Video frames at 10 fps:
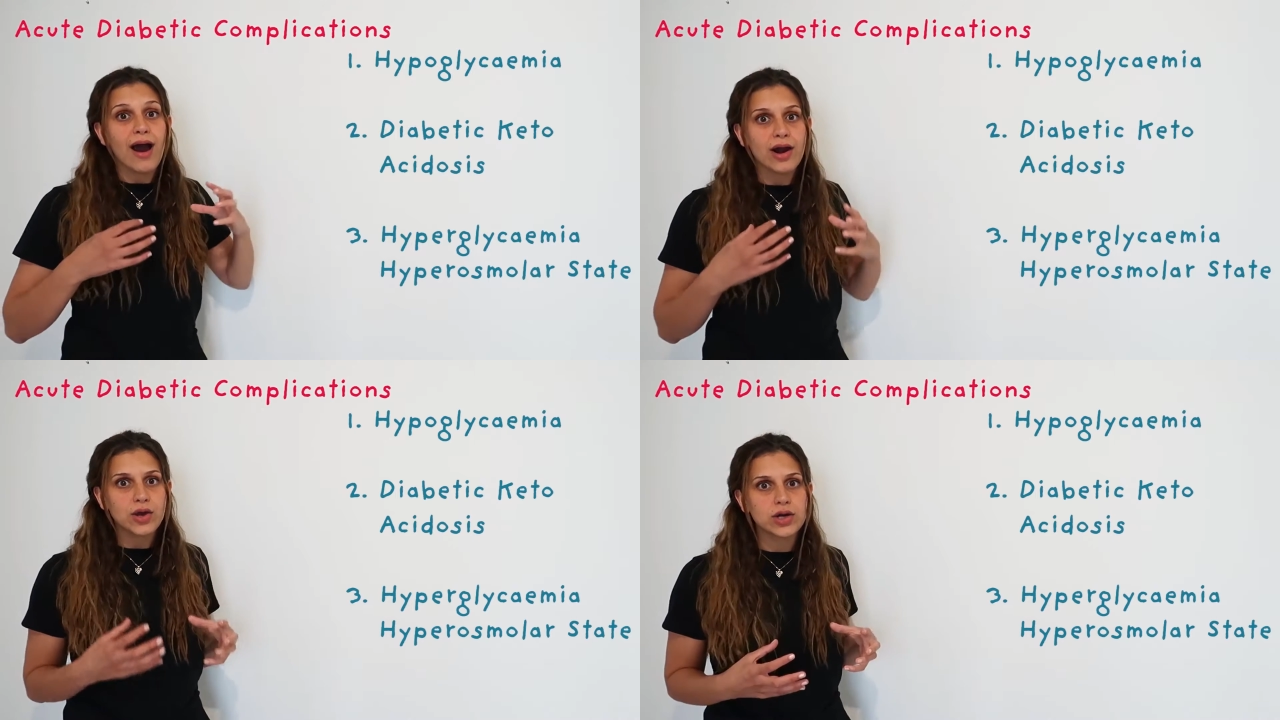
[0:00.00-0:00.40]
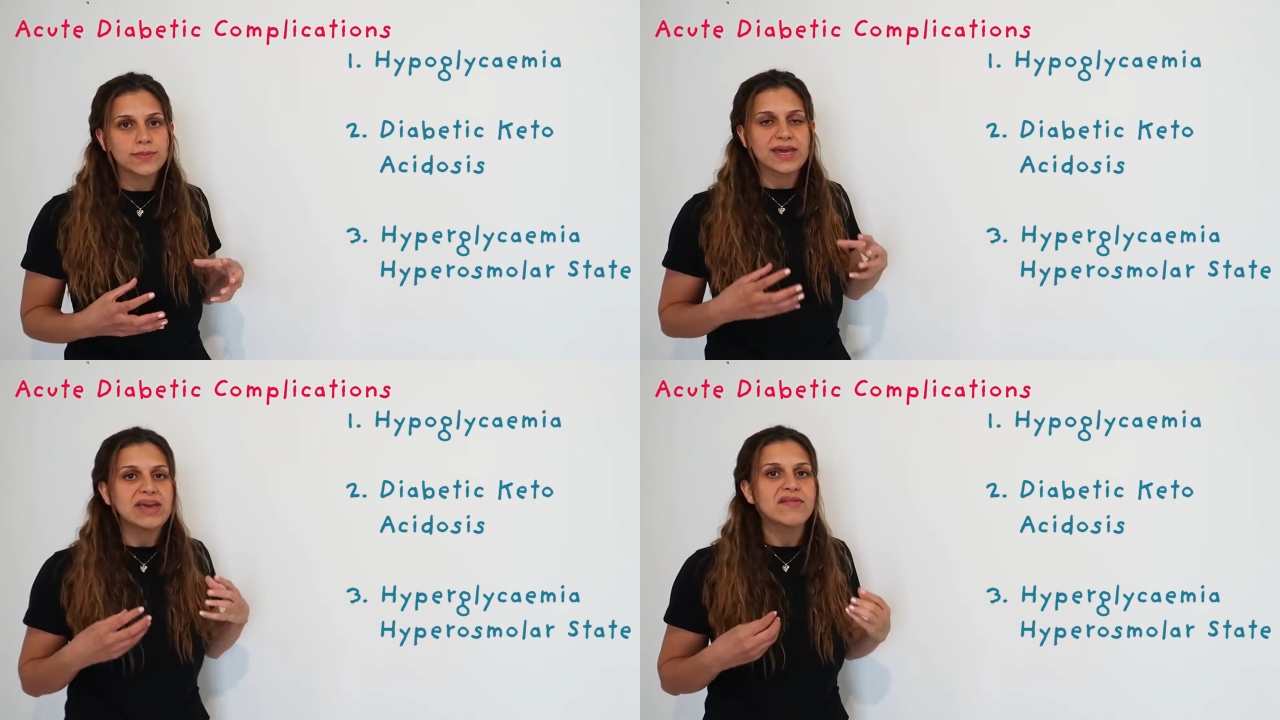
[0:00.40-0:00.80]
are
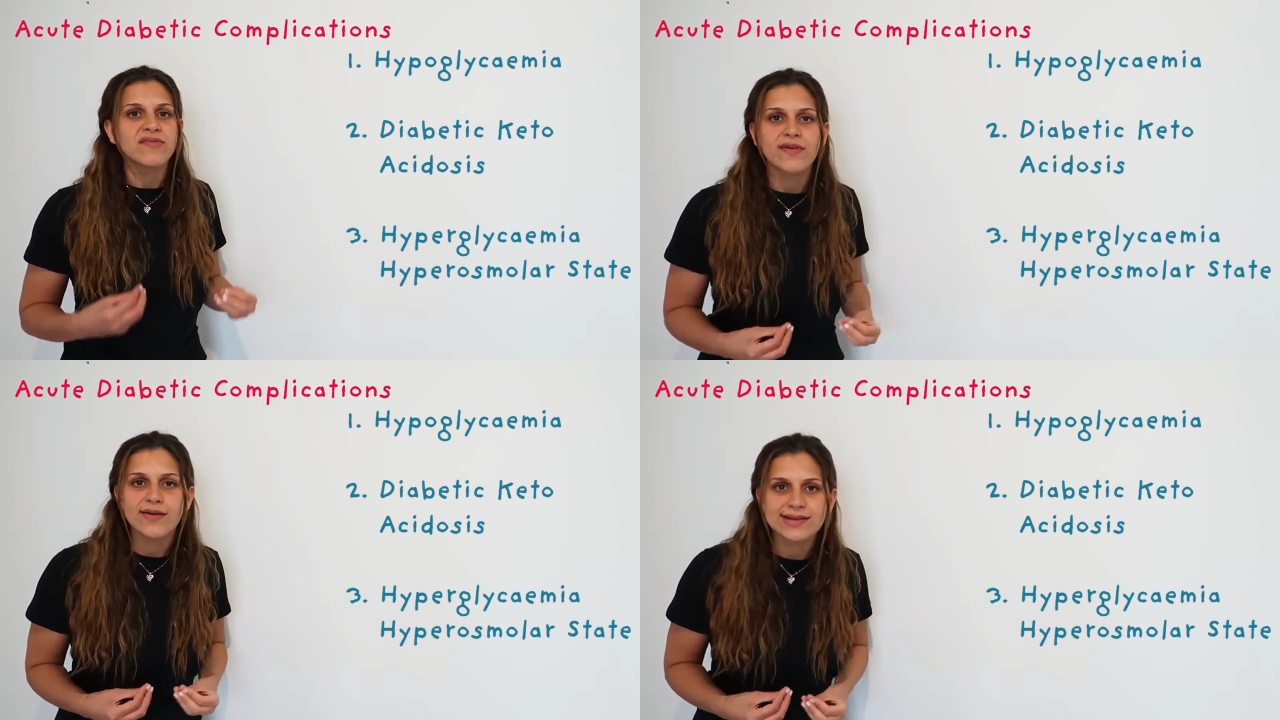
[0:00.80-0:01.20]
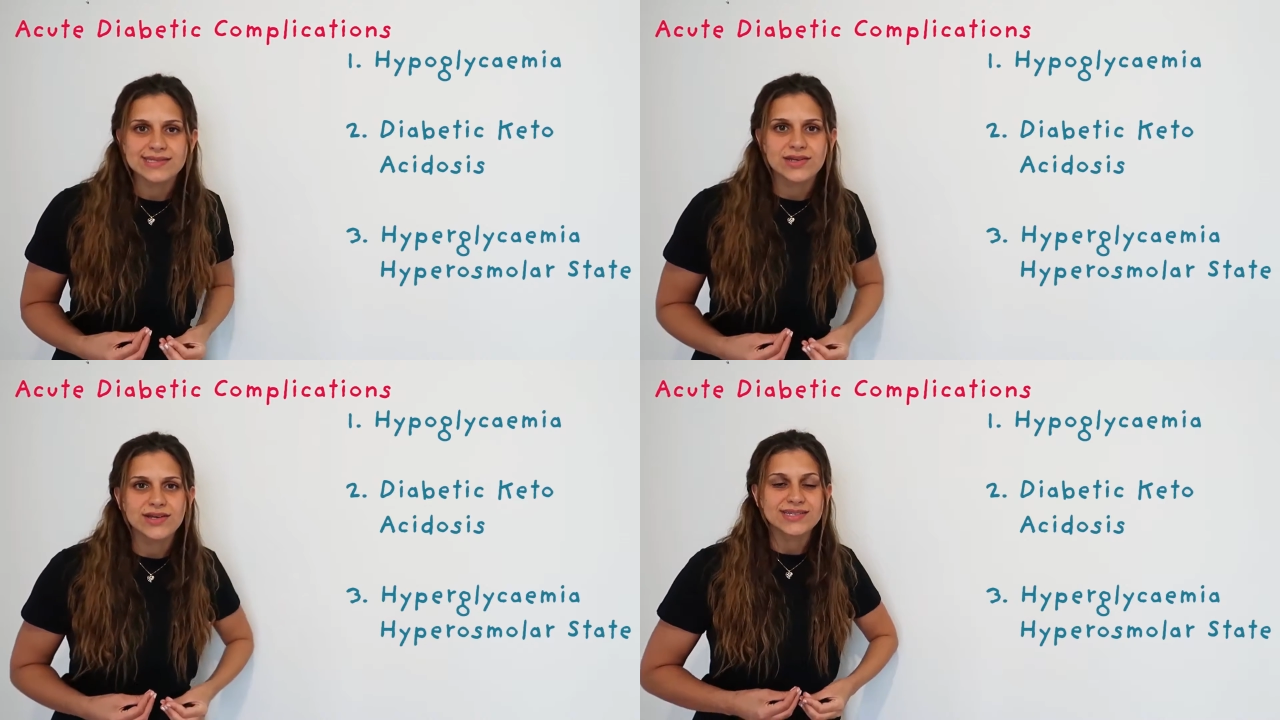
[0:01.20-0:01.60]
gonna be very
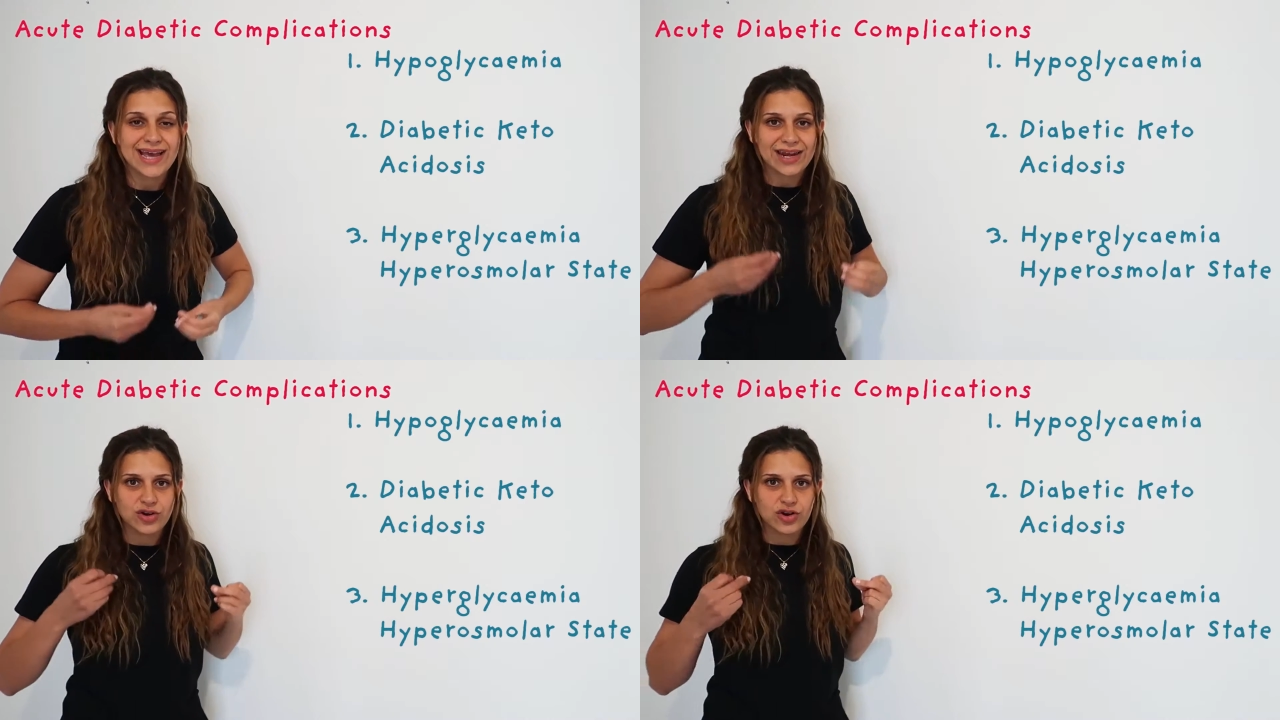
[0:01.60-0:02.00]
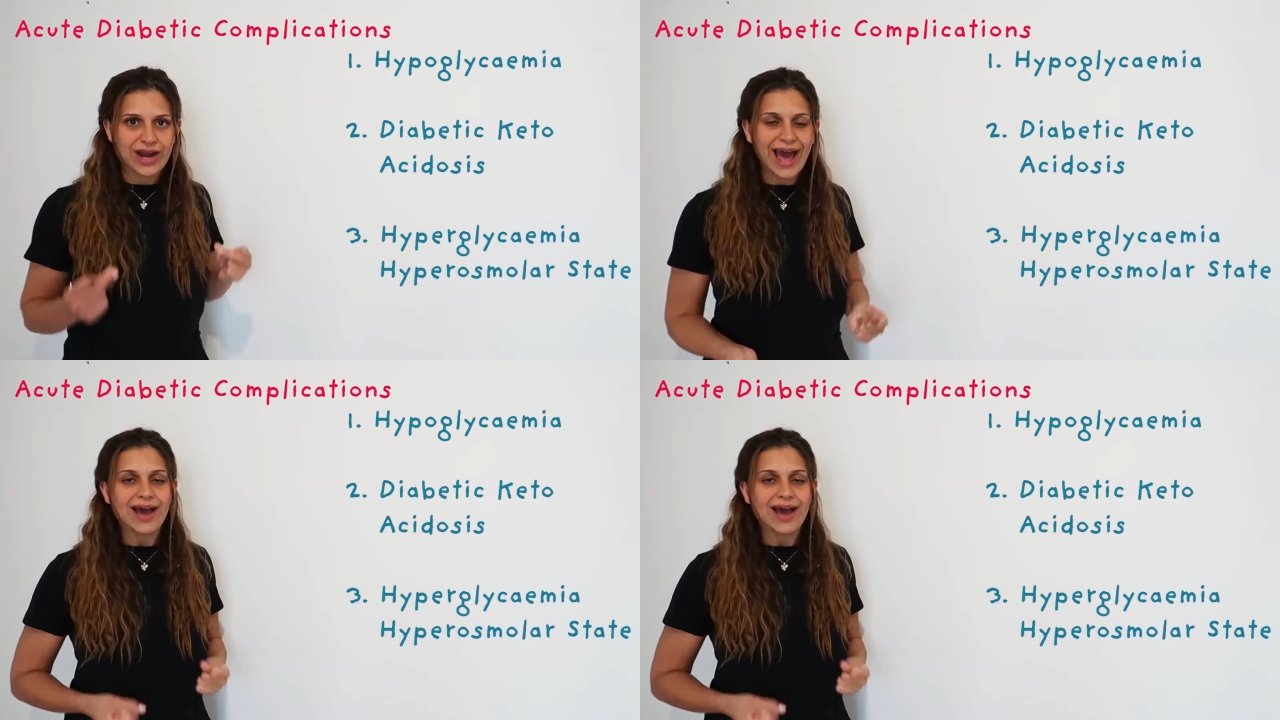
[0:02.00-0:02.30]
serious and you're gonna